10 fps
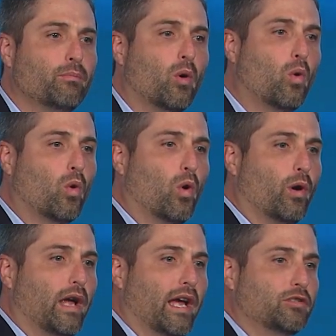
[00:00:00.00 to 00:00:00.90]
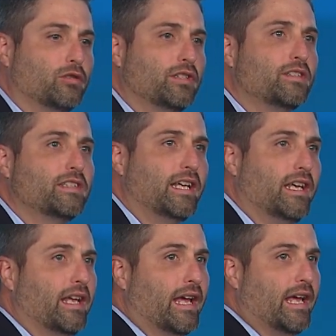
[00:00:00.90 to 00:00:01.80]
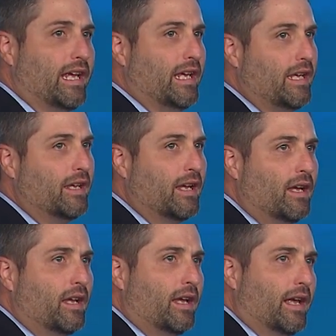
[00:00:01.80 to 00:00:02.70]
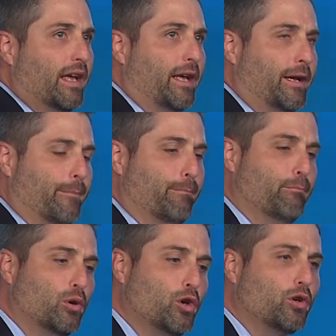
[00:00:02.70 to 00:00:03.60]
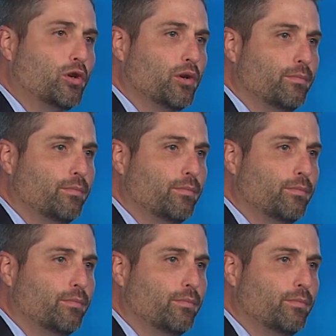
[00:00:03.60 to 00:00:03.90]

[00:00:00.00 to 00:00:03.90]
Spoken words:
or actually seeing a book,